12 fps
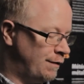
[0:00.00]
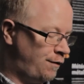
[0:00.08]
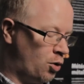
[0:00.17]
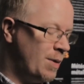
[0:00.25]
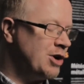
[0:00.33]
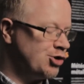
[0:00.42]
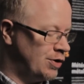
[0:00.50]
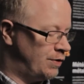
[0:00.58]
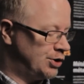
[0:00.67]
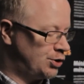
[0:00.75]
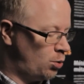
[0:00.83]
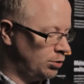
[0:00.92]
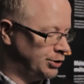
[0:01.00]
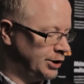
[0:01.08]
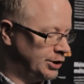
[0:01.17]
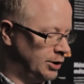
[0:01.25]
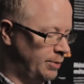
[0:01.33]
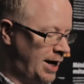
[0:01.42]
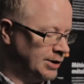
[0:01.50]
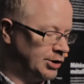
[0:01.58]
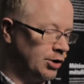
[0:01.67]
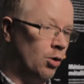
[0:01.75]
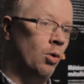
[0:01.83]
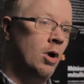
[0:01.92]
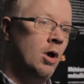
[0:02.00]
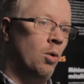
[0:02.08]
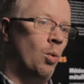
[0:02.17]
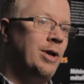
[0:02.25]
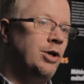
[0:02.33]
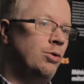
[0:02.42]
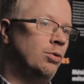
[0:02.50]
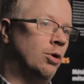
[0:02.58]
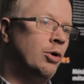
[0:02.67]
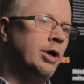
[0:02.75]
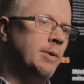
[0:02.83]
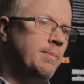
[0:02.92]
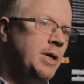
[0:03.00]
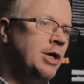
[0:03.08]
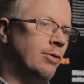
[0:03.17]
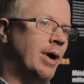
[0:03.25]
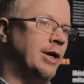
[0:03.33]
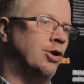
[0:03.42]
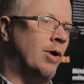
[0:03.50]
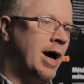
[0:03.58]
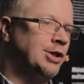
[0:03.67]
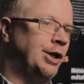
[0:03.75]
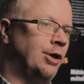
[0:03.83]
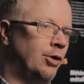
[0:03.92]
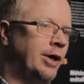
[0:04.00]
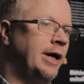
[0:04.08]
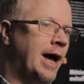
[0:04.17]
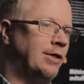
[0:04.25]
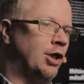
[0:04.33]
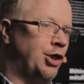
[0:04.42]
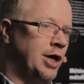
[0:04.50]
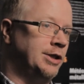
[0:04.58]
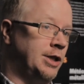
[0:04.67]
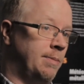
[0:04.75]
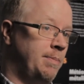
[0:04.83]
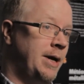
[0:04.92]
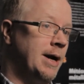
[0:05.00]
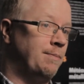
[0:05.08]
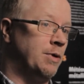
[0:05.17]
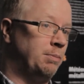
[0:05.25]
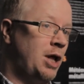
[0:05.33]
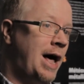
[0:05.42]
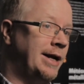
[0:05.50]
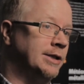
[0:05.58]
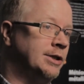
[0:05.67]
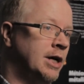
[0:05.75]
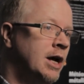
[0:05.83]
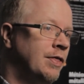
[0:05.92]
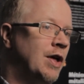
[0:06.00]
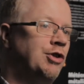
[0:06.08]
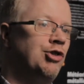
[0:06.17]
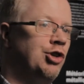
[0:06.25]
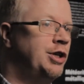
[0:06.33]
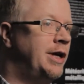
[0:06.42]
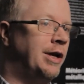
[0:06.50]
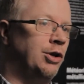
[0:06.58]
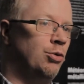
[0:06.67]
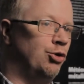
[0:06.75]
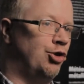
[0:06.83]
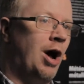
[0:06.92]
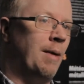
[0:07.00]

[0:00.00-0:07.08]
the formation of the solar system. And so when you look at a meteorite, you're actually looking at the things that made up the planets that just didn't get used